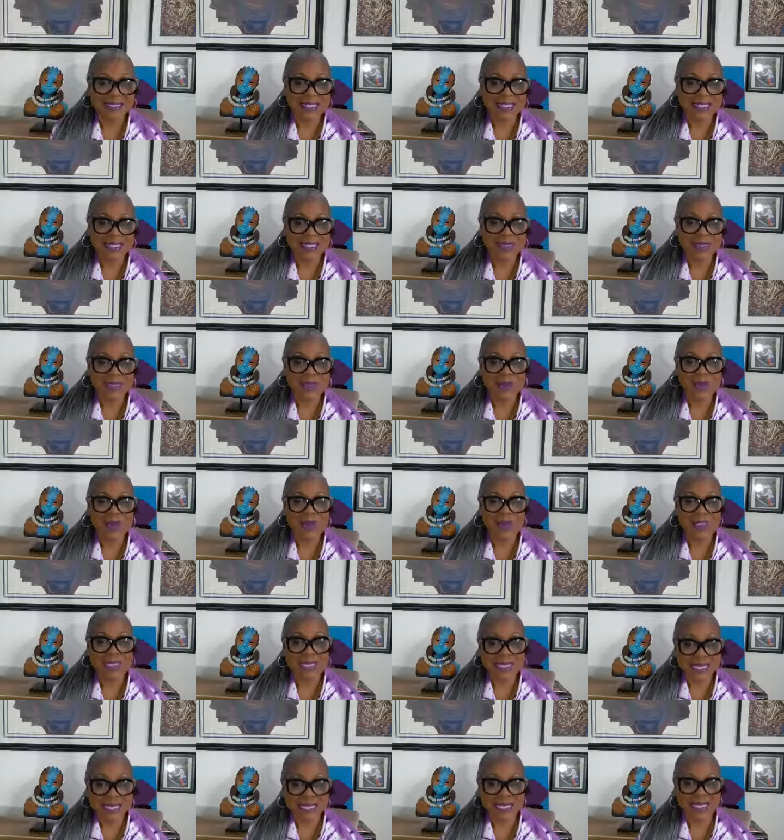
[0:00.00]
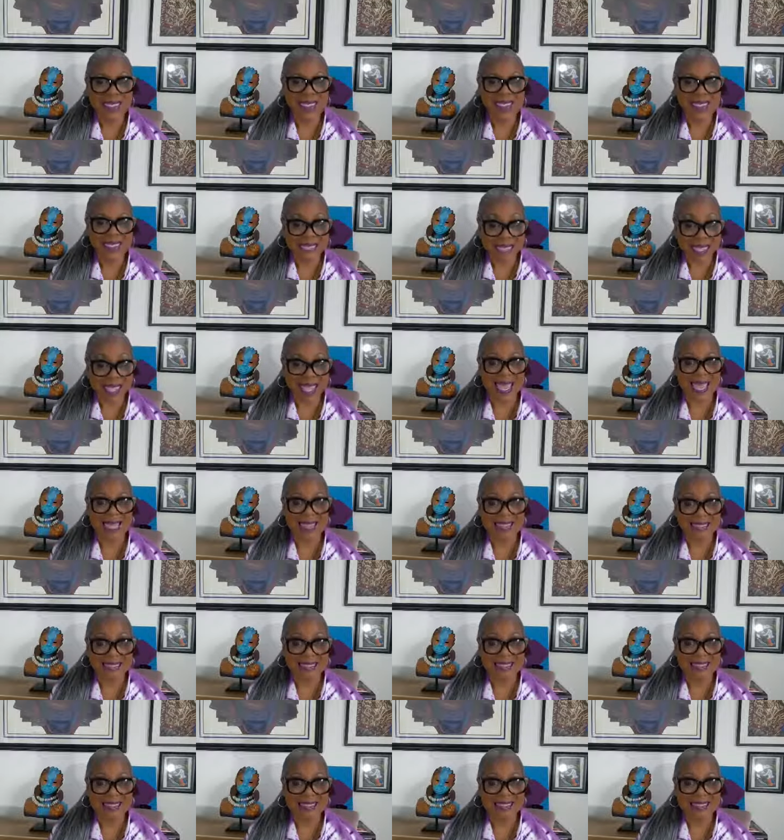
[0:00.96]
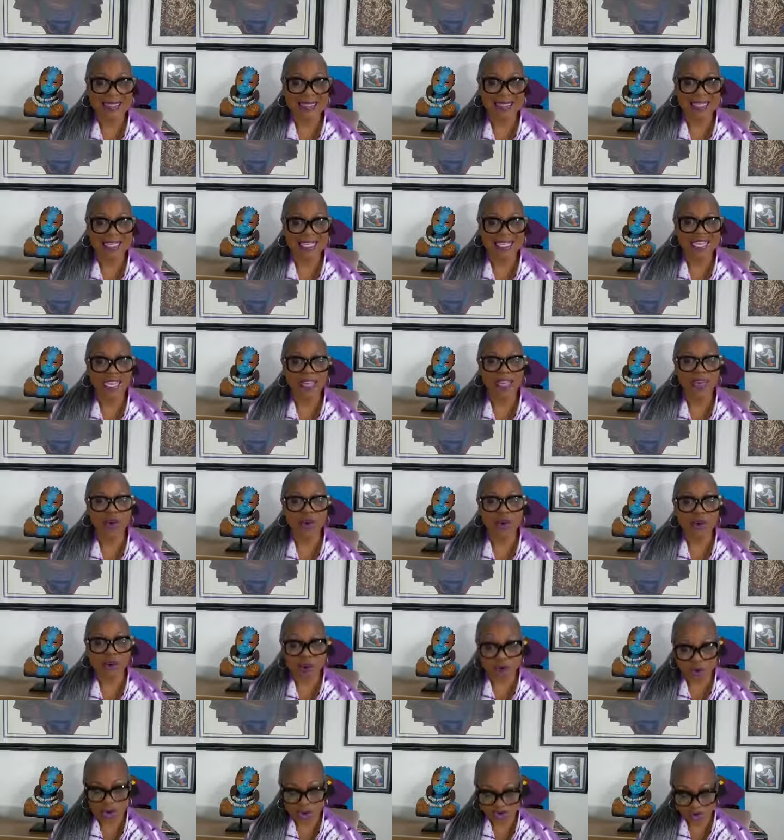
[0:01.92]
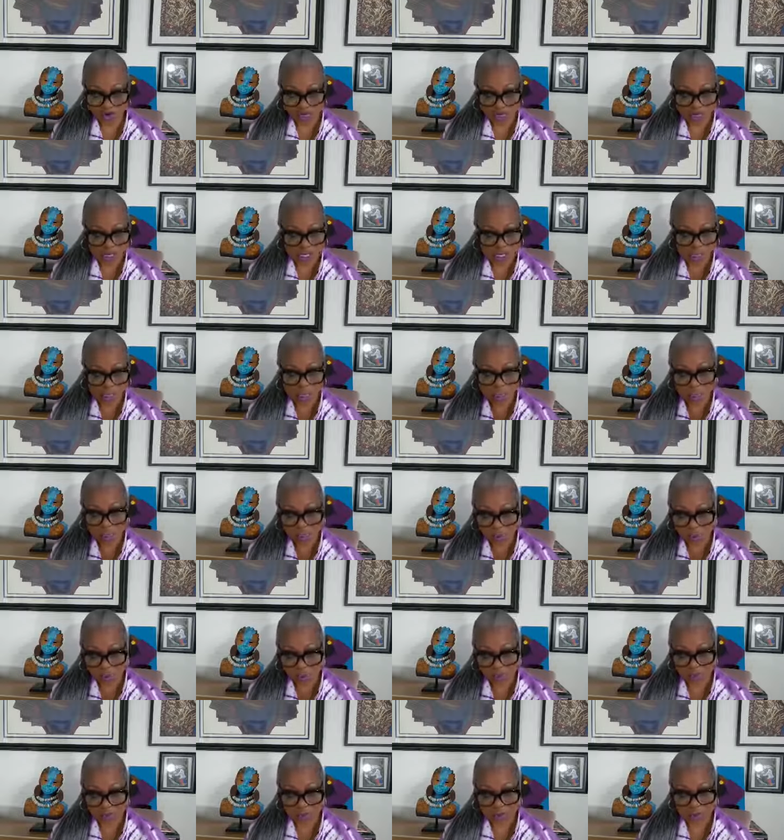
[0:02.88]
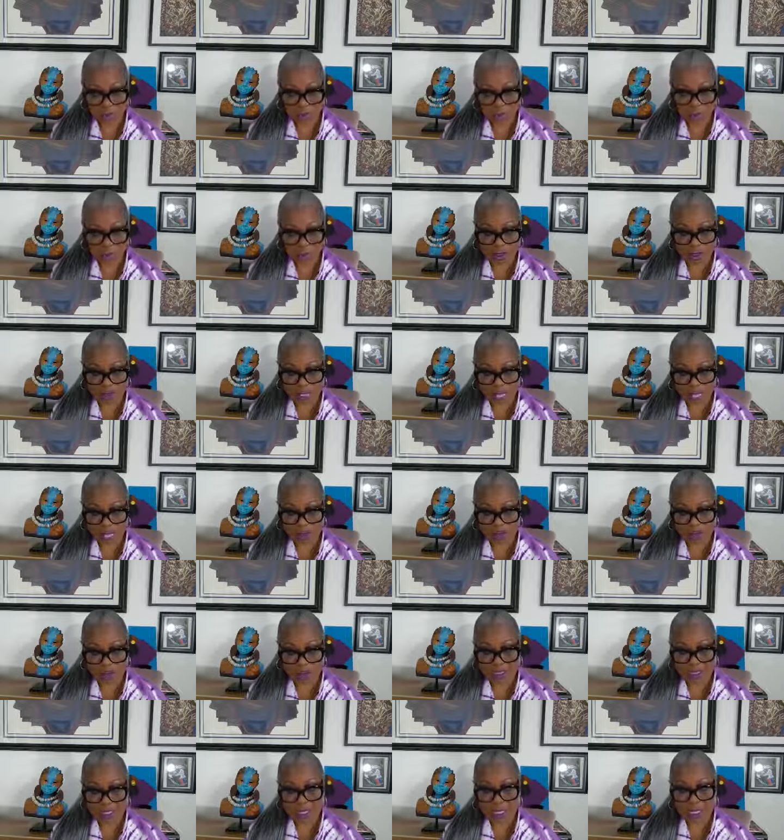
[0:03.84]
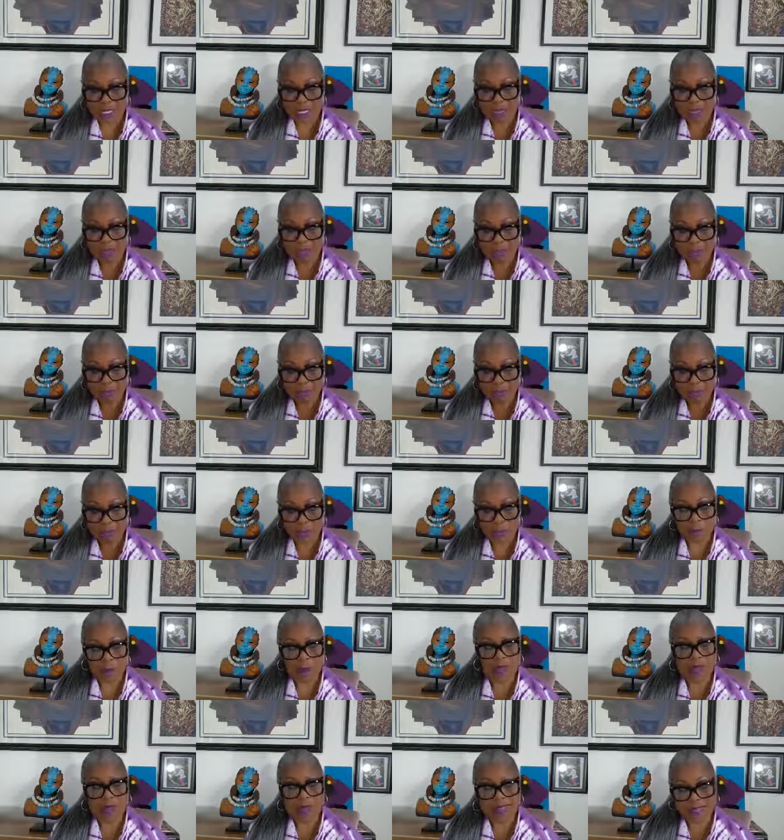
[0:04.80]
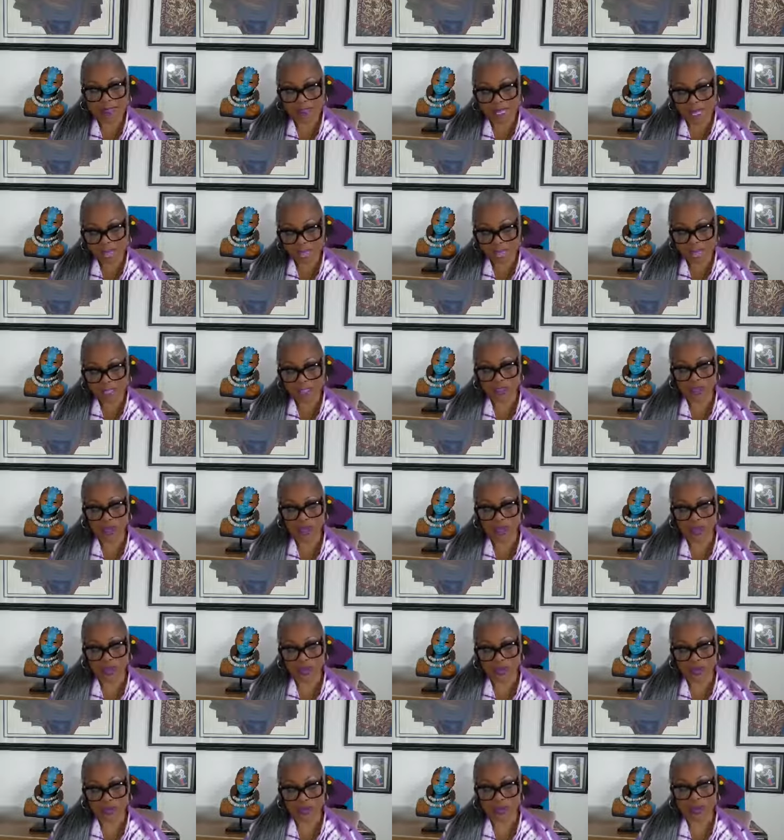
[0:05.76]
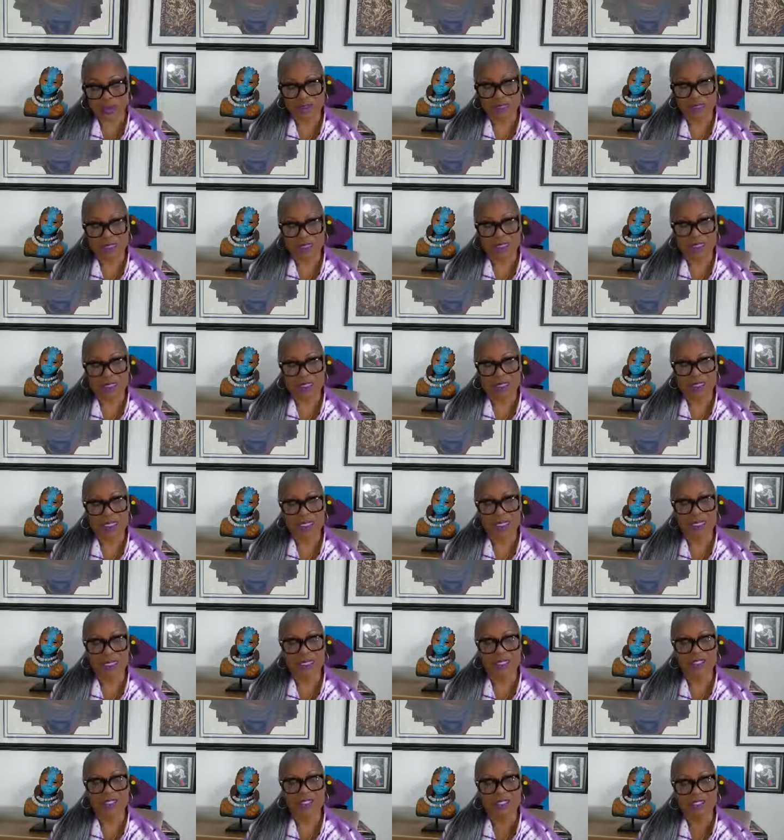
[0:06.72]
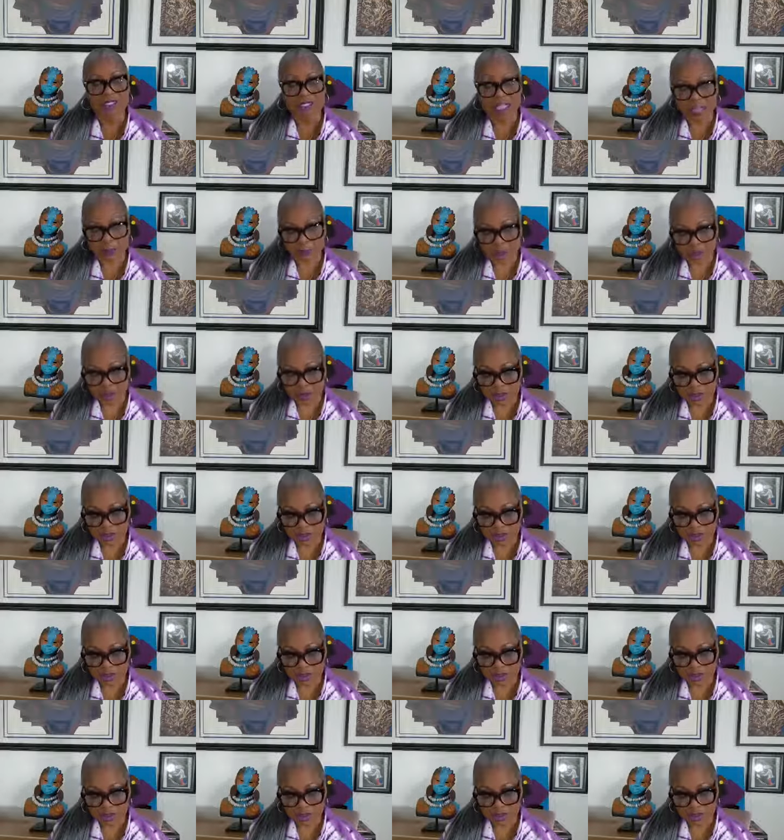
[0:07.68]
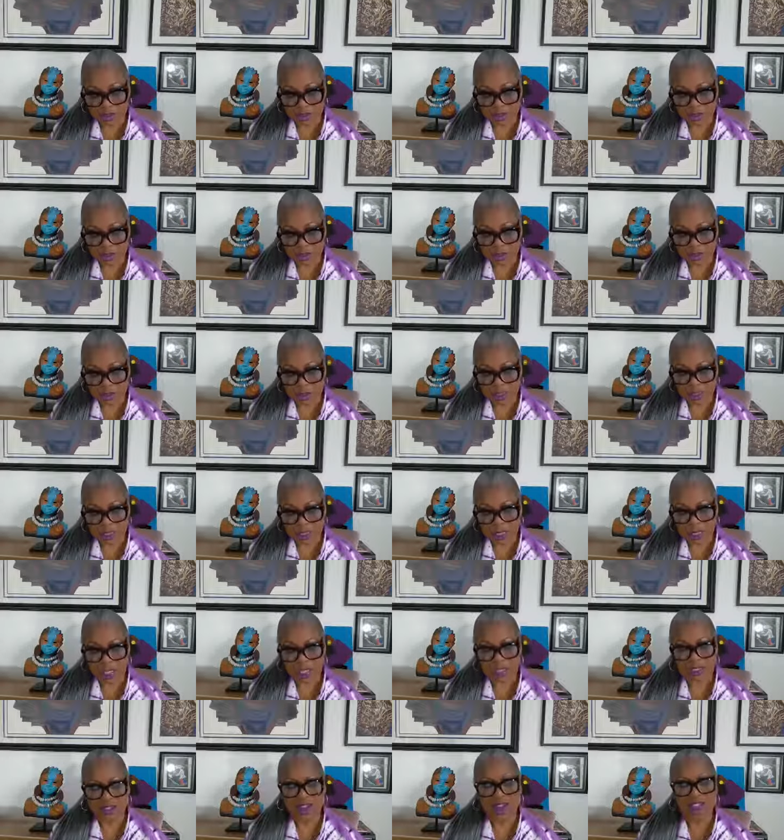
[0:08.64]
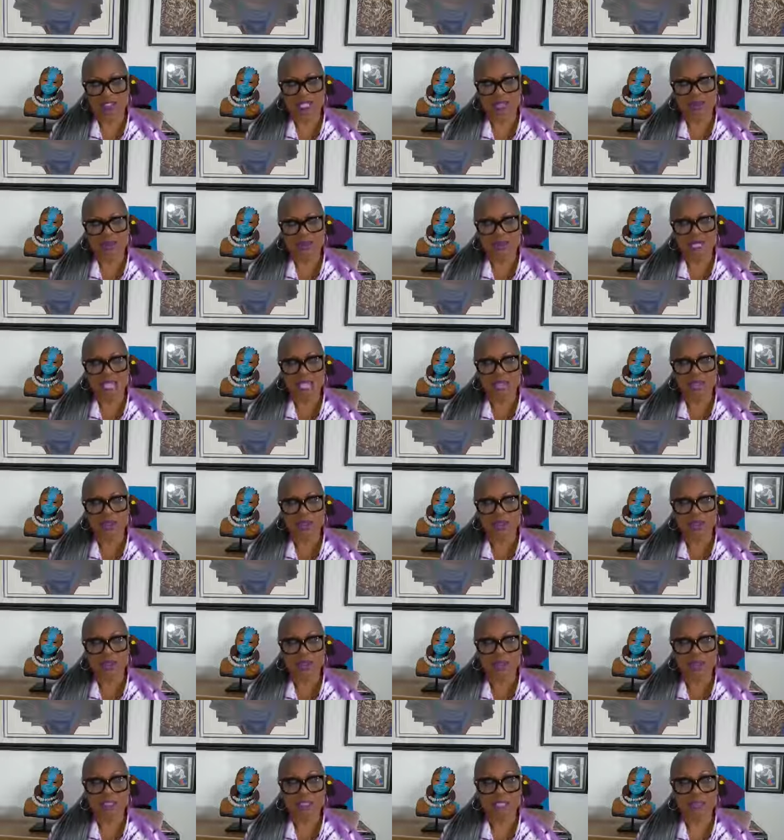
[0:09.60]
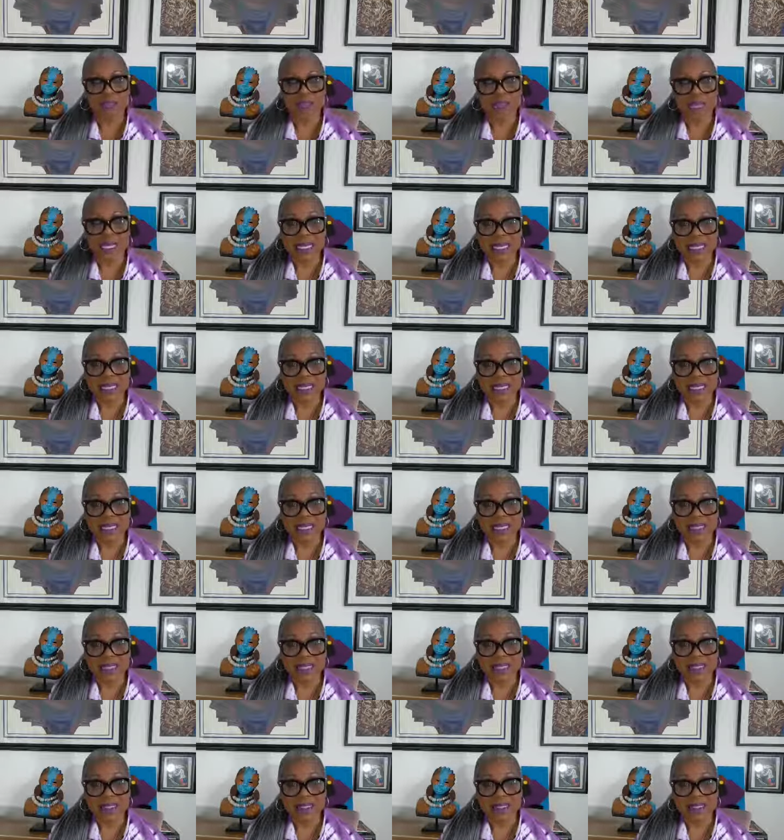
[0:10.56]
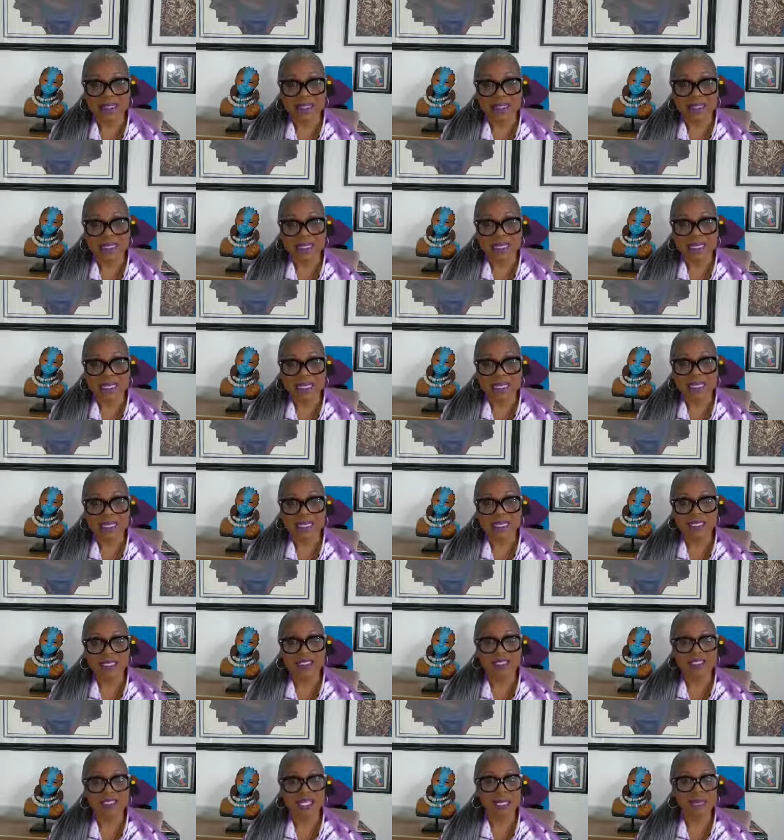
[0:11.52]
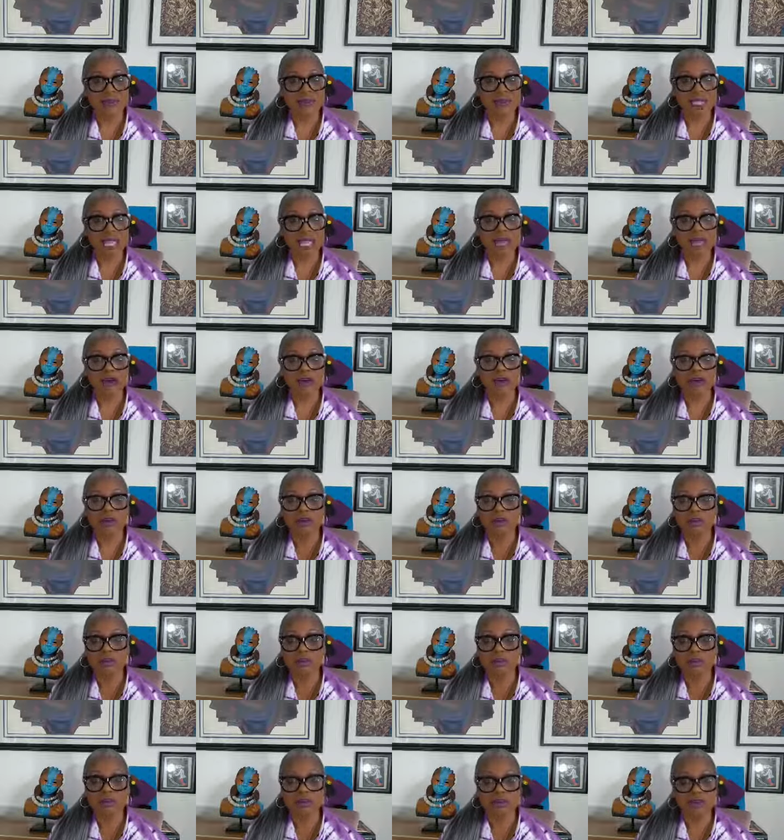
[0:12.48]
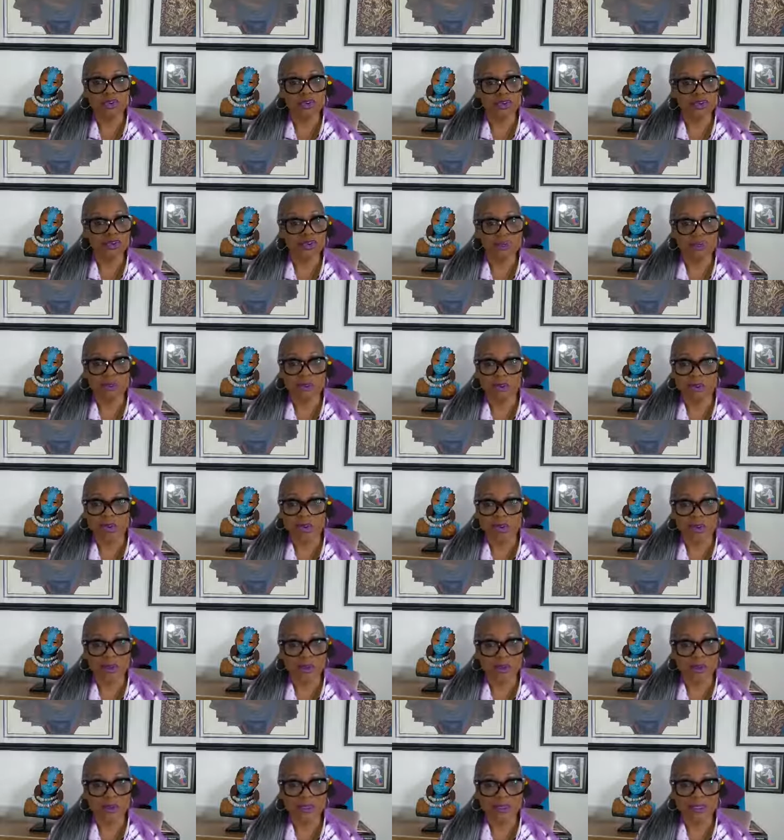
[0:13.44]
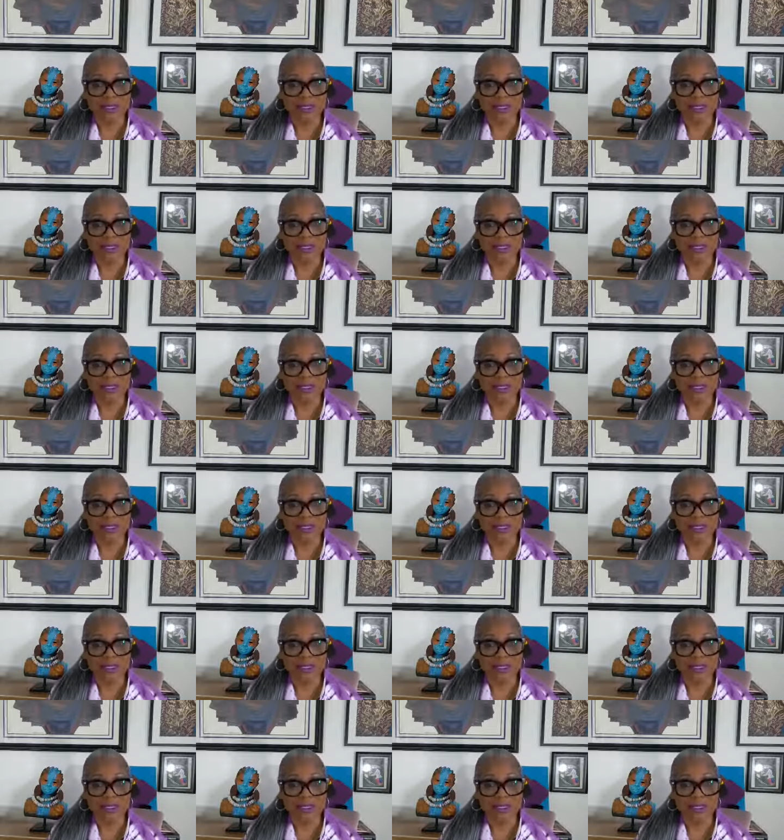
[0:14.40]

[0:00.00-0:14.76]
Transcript: You need that in order for this blueprint for your life. Purpose guides you. It shapes you. It shapes how you speak. It shapes how you move in the world.